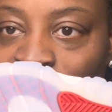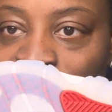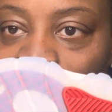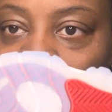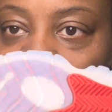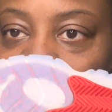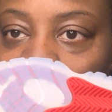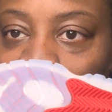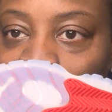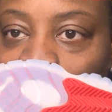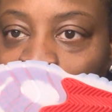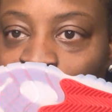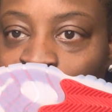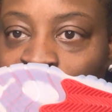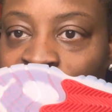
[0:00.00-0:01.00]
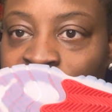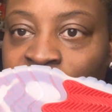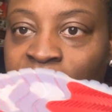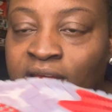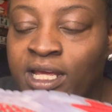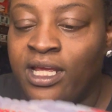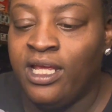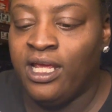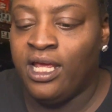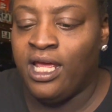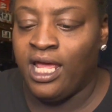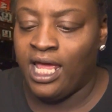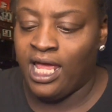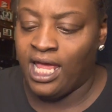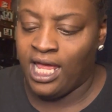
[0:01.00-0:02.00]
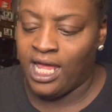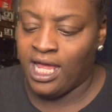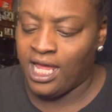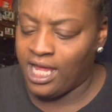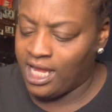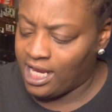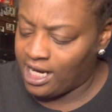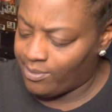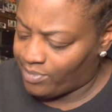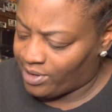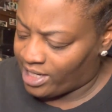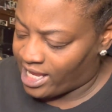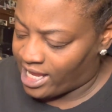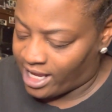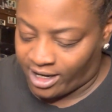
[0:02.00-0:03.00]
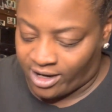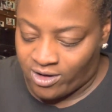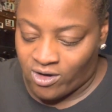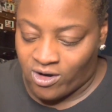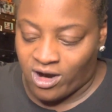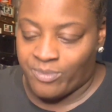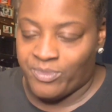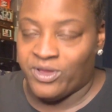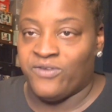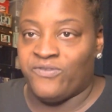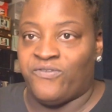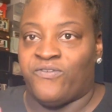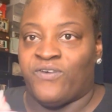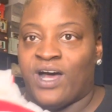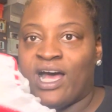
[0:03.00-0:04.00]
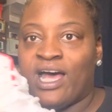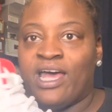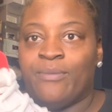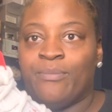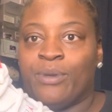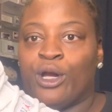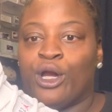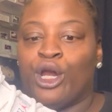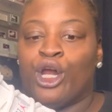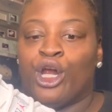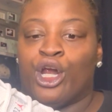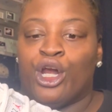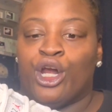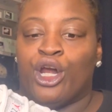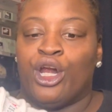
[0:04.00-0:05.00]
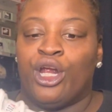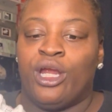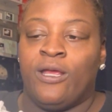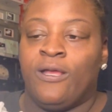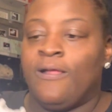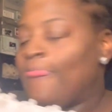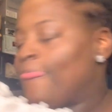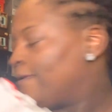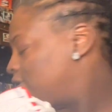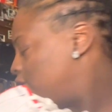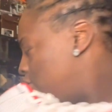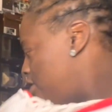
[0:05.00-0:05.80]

see-through, the red and black carbon fiber. So